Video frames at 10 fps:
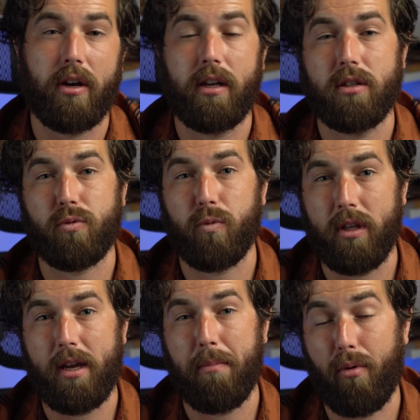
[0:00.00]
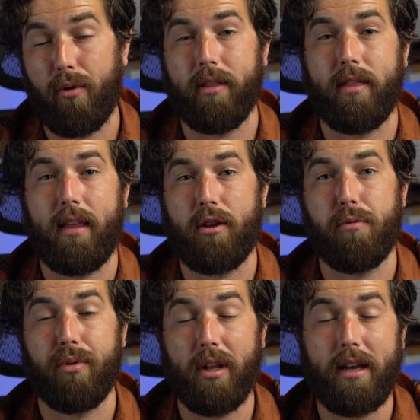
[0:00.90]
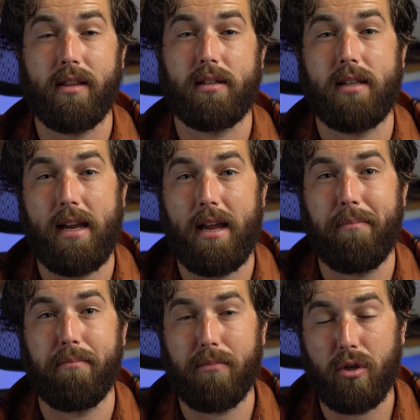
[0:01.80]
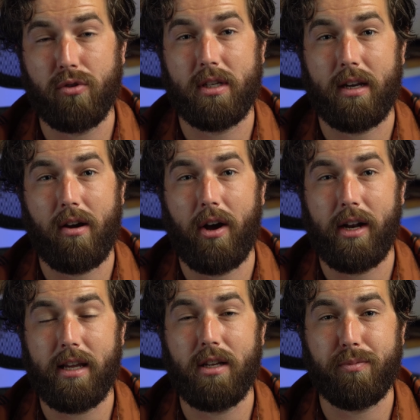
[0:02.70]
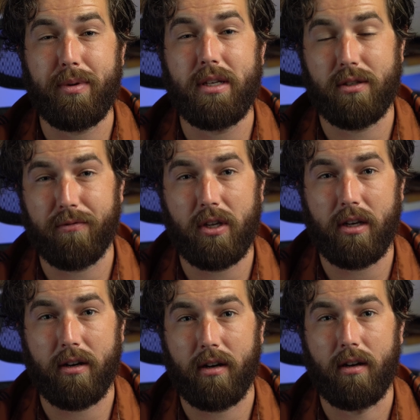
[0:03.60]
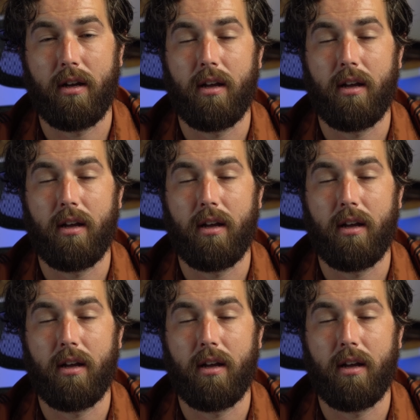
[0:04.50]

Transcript: it is really important that you play the same music on each piece of gear.